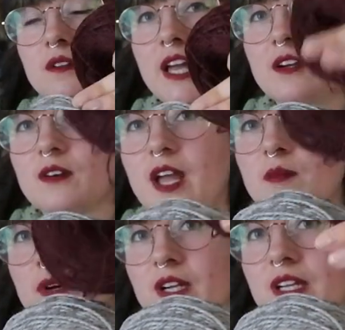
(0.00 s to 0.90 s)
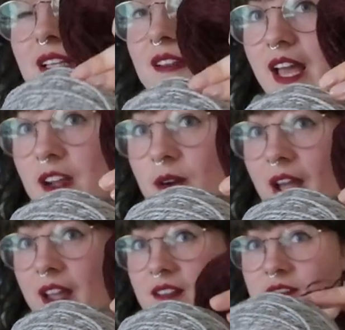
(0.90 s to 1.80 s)
light gray, burgundy, light
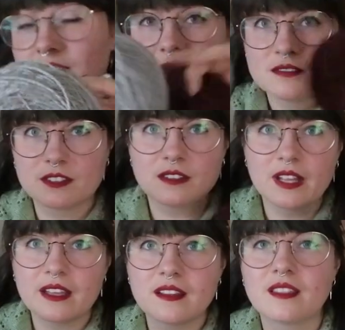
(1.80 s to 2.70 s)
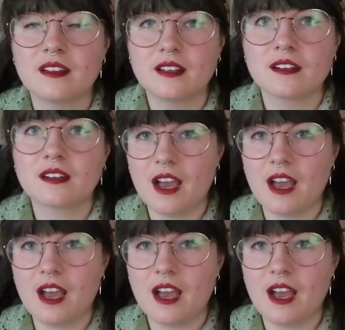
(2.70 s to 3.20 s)
gray for like the